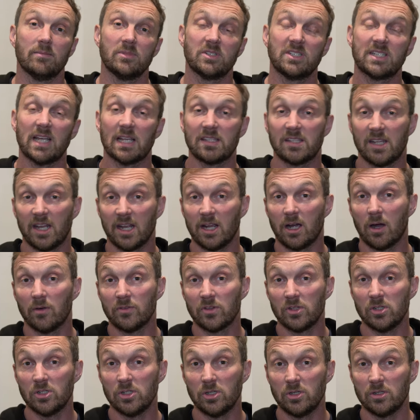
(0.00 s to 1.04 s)
Saturday
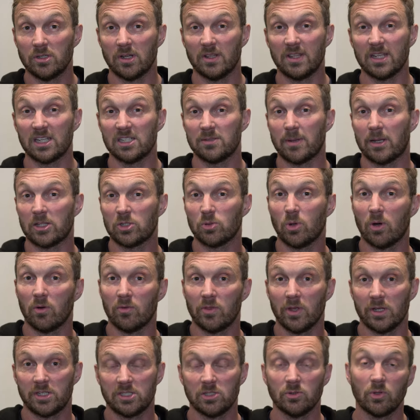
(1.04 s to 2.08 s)
afternoon. I think it's about
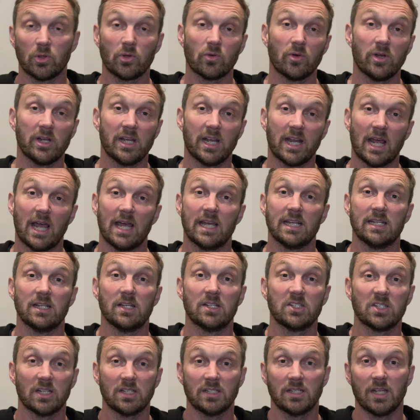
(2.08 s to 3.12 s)
12:30 to 3, and then
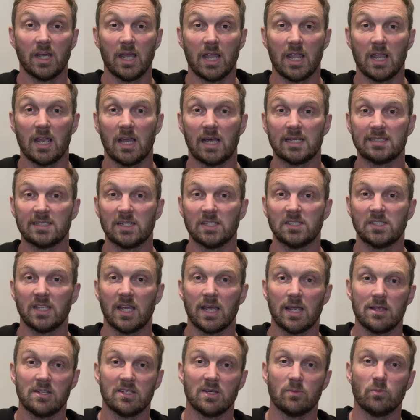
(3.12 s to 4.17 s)
Sunday, as I
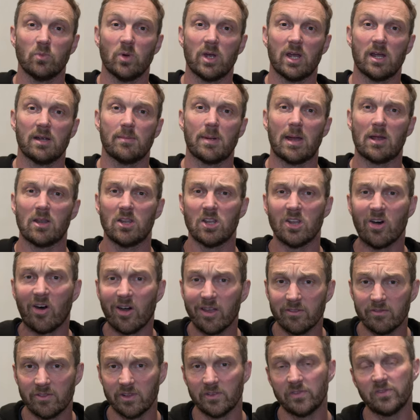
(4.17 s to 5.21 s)
say, somewhere around
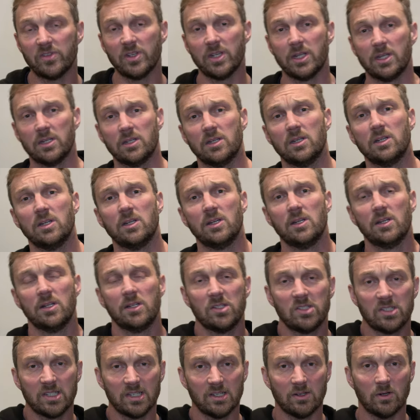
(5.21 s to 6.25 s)
9:50
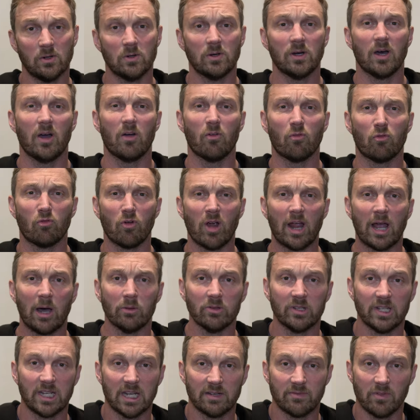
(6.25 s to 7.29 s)
till
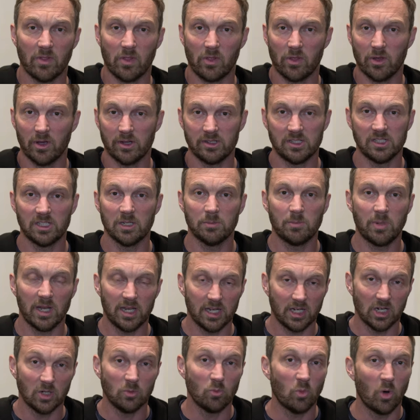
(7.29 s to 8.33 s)
around 11:30,
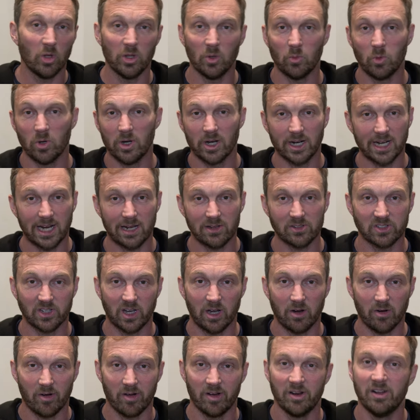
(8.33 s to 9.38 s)
depending on what the workouts
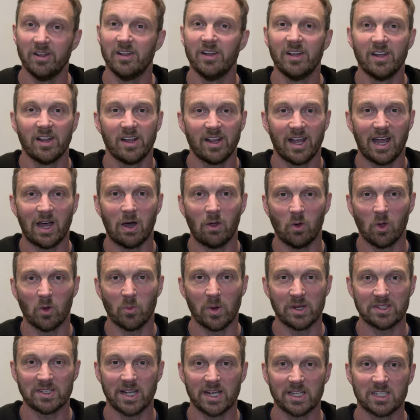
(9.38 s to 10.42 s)
are and how
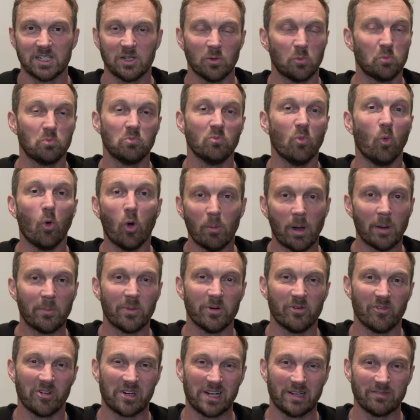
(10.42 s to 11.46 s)
long we take to warm
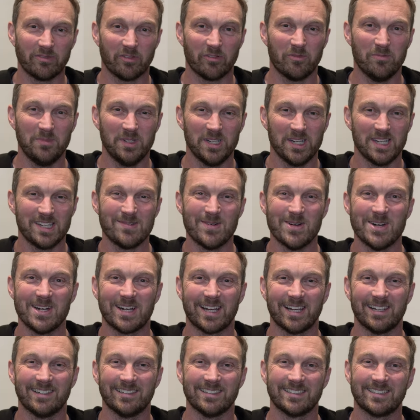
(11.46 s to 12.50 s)
up and recover from these
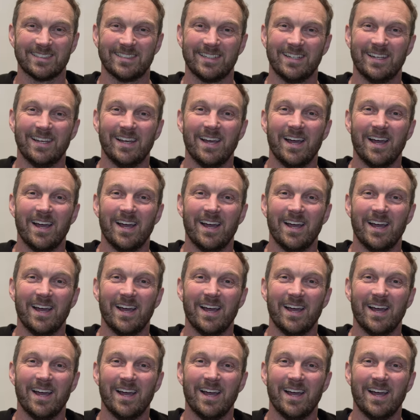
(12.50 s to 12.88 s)
workouts.